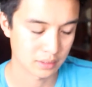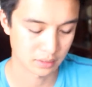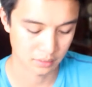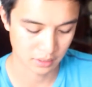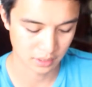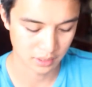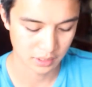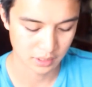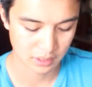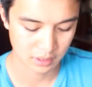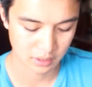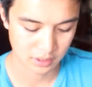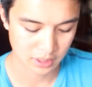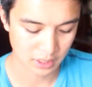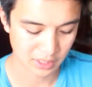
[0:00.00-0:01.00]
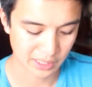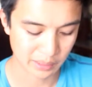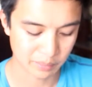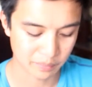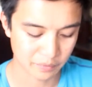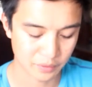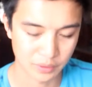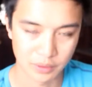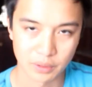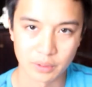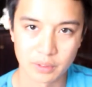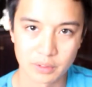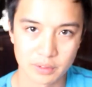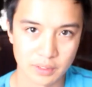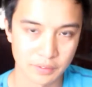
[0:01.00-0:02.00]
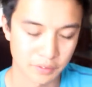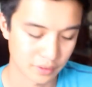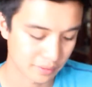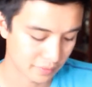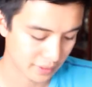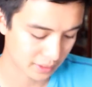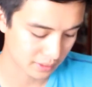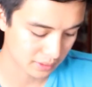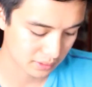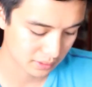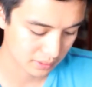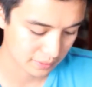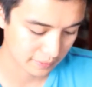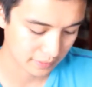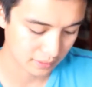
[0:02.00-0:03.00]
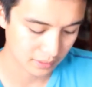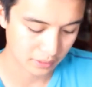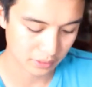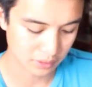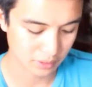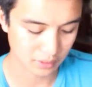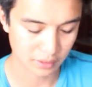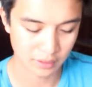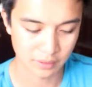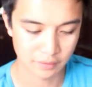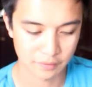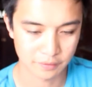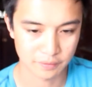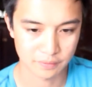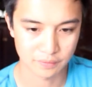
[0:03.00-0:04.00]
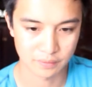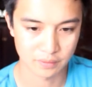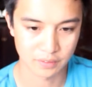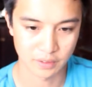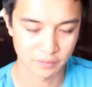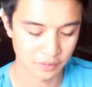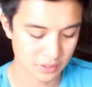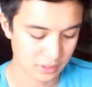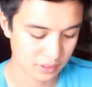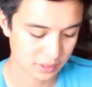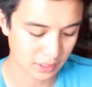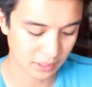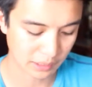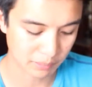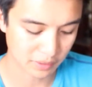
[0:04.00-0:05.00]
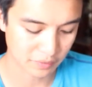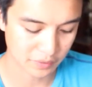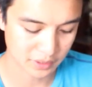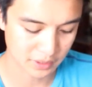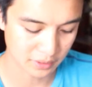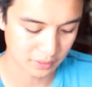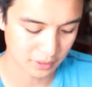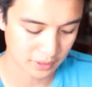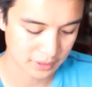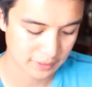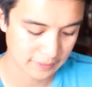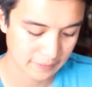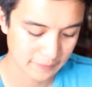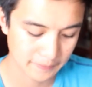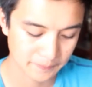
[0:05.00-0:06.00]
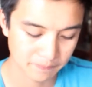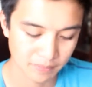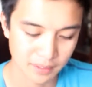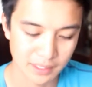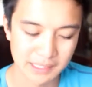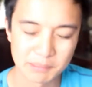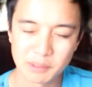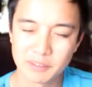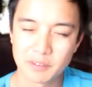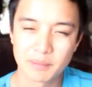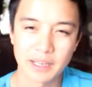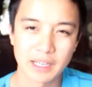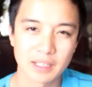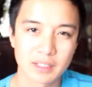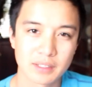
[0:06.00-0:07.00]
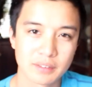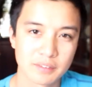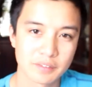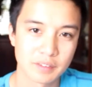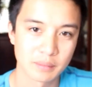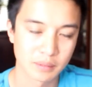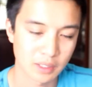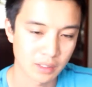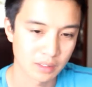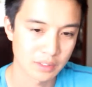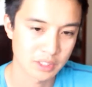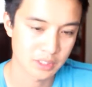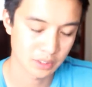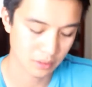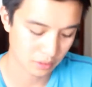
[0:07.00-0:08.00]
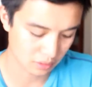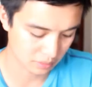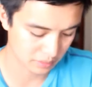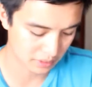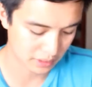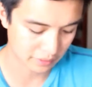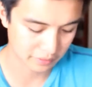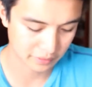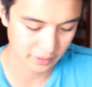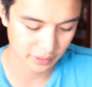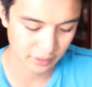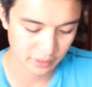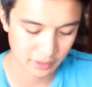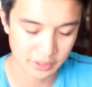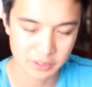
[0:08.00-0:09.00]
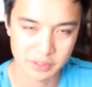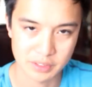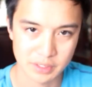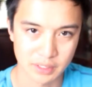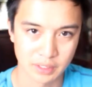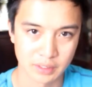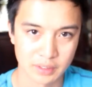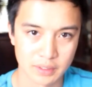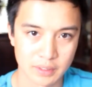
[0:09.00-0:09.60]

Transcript: and setting up for different events and setting up the facilities. But moving back from college to home is definitely an interesting.